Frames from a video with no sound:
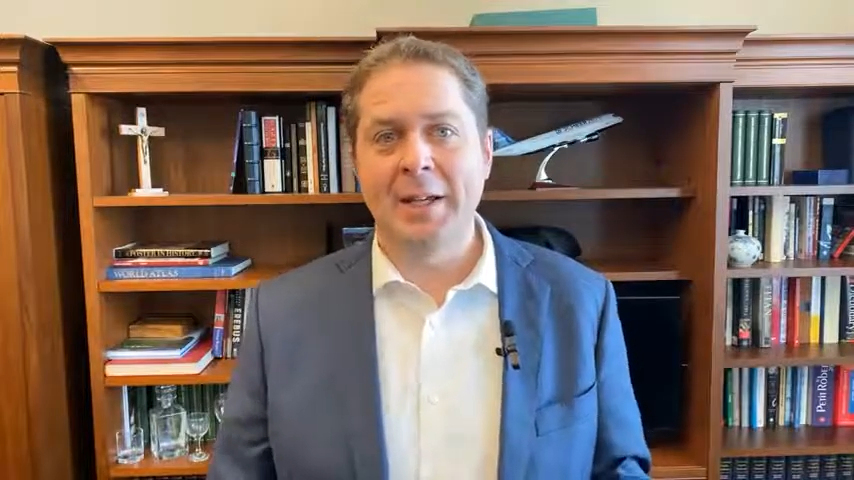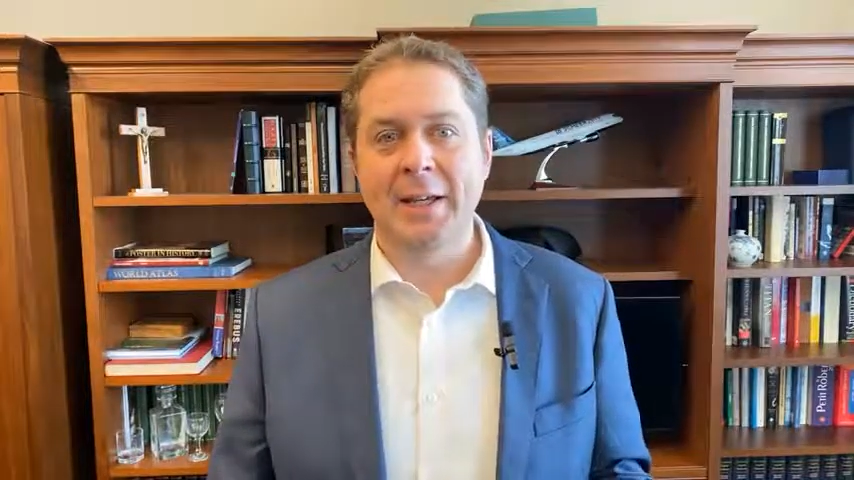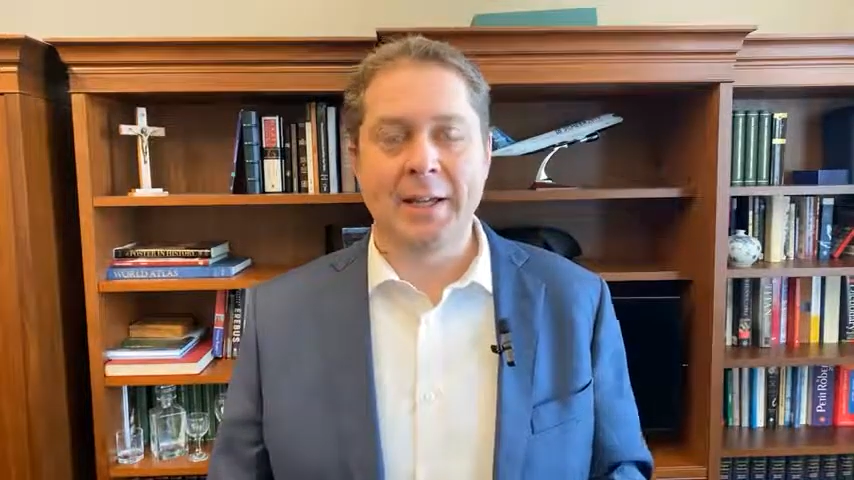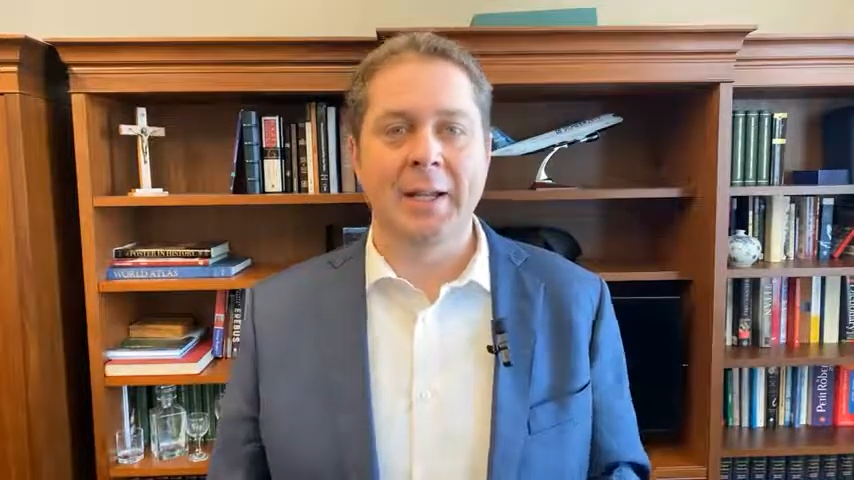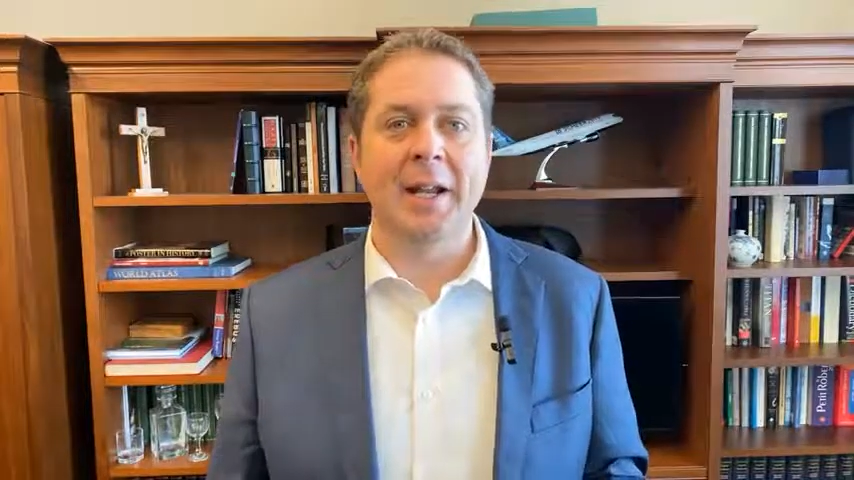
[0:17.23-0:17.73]

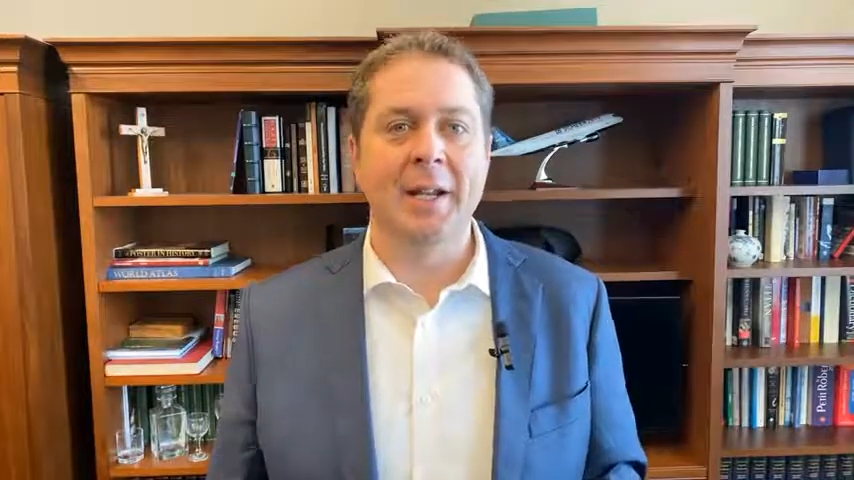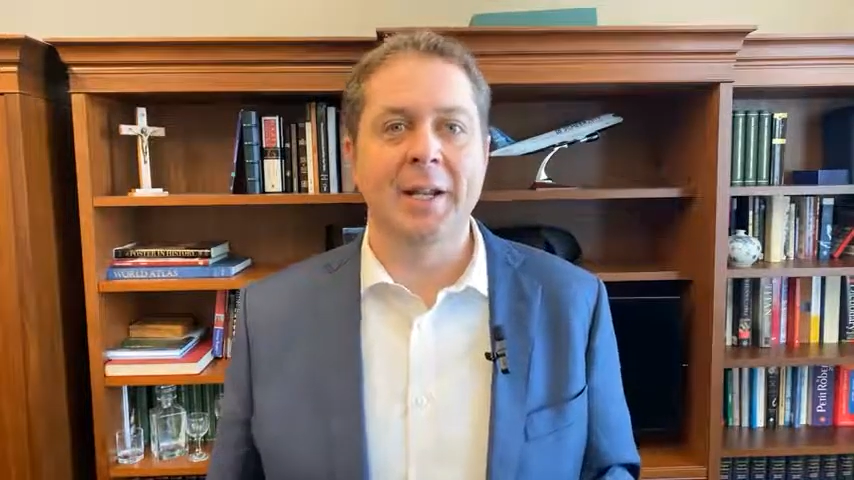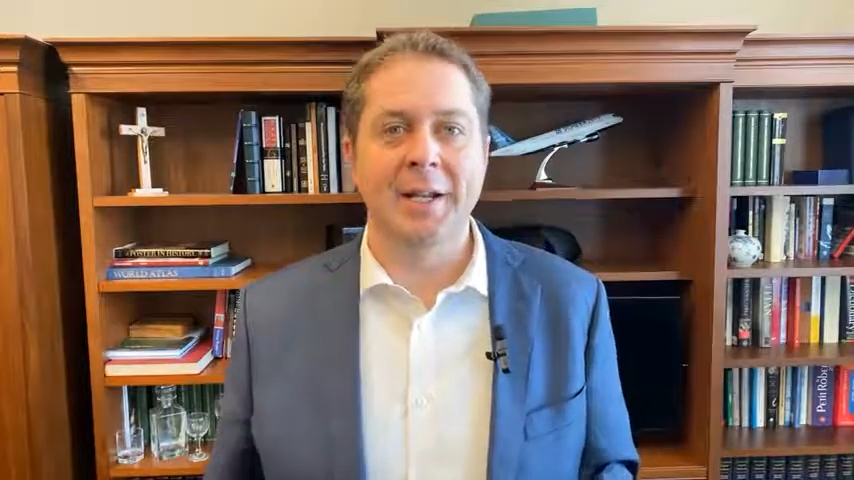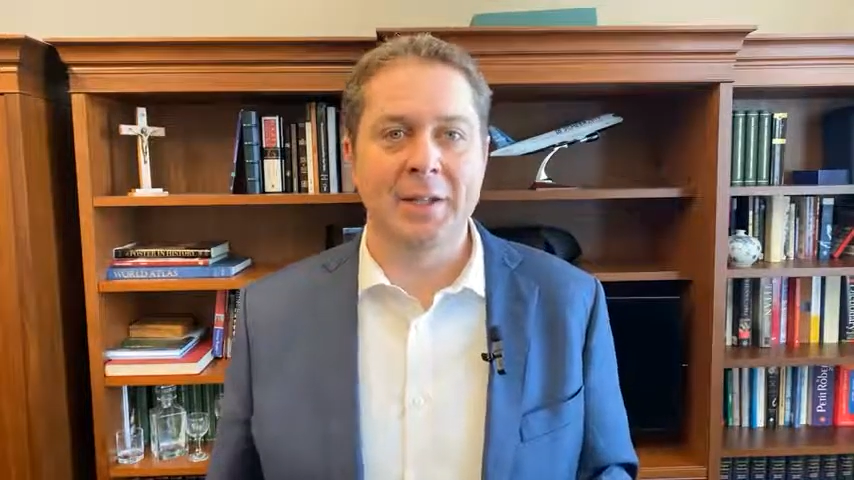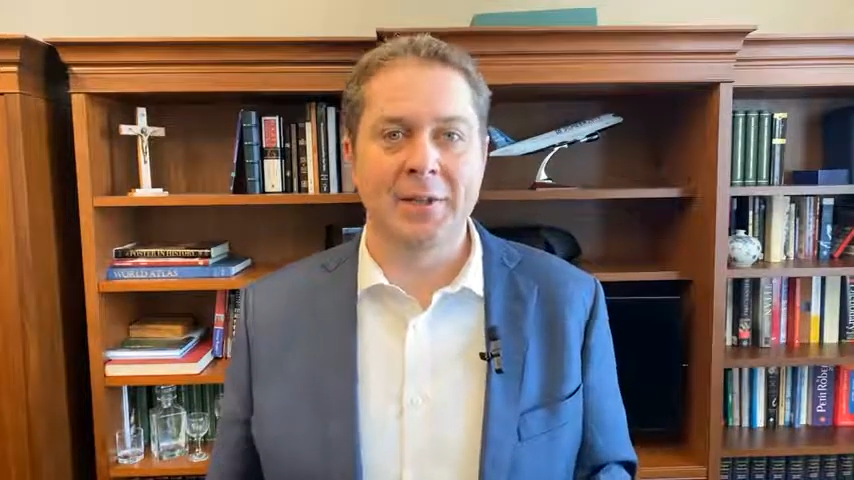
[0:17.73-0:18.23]
in Canadian
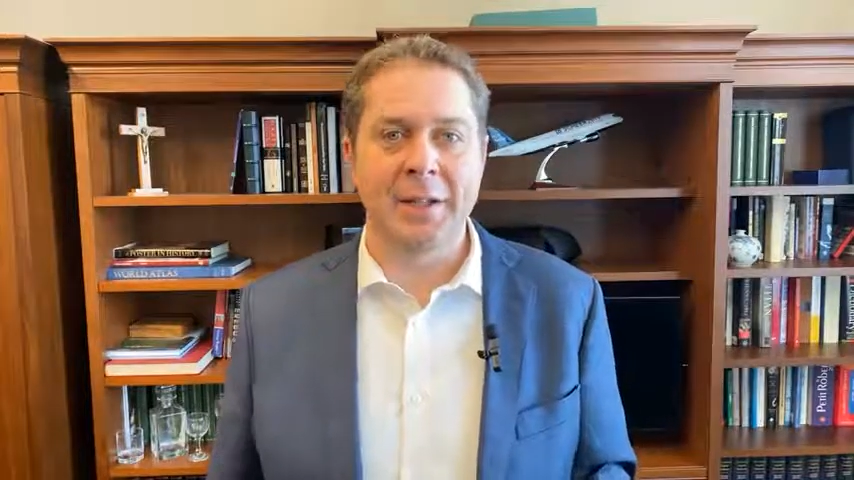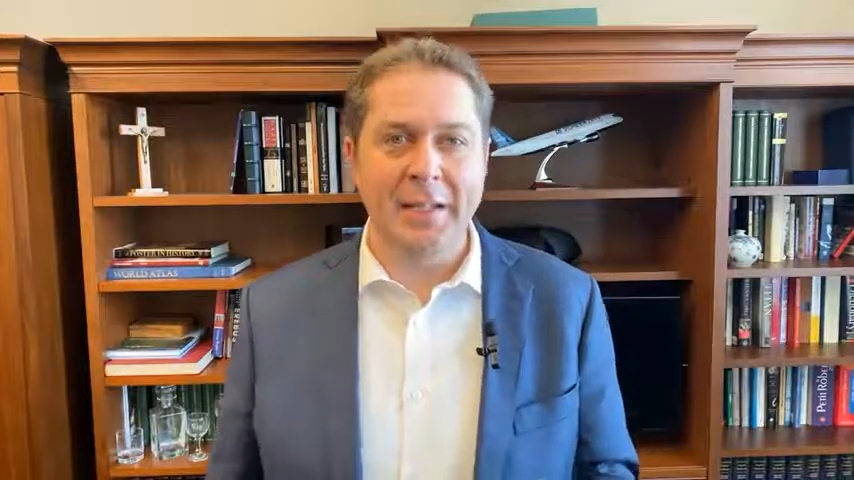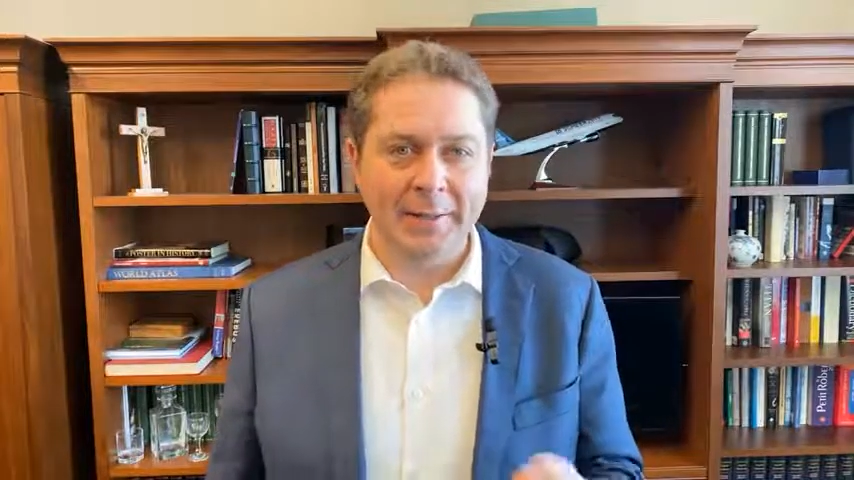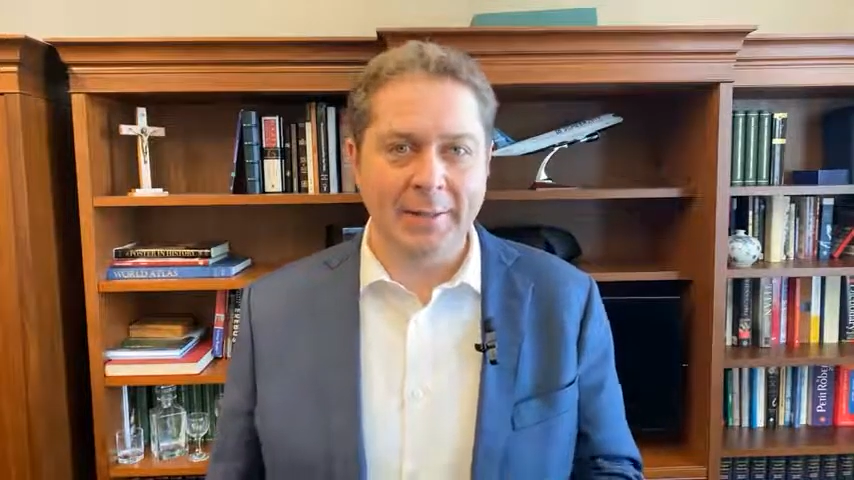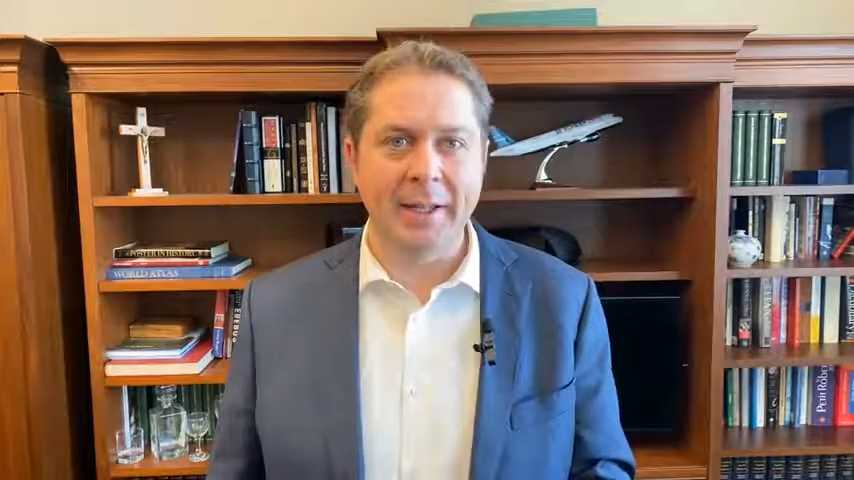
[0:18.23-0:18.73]
history,
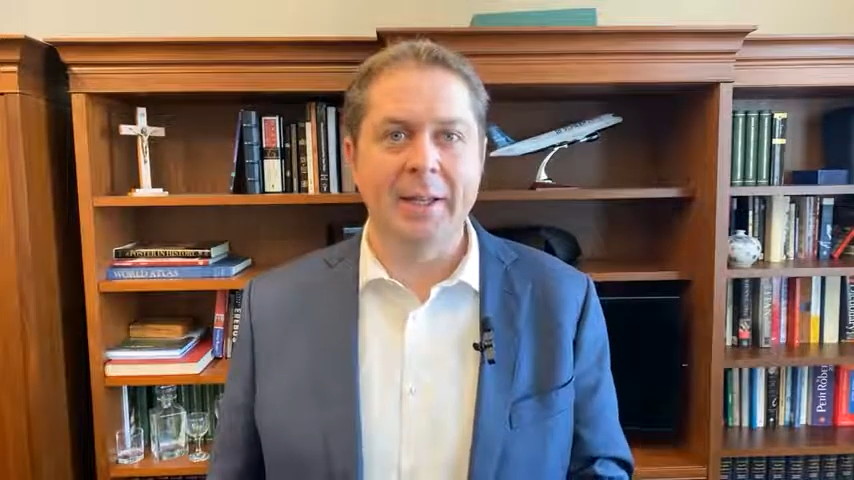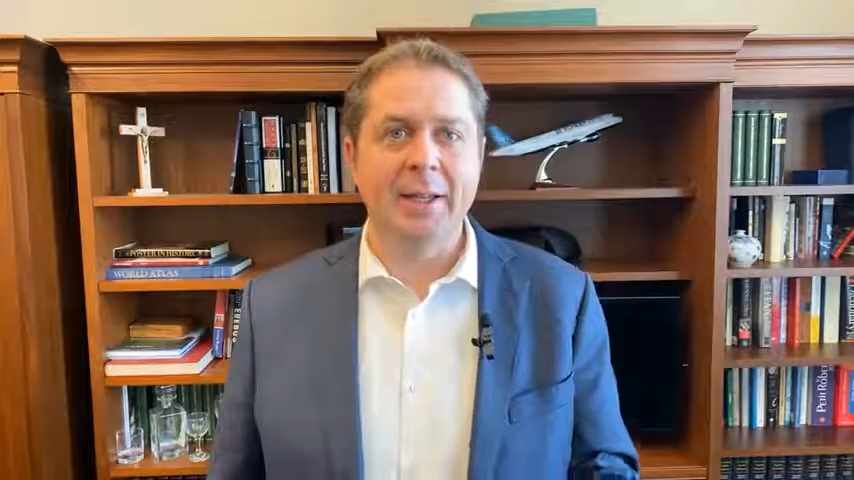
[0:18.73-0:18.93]
giving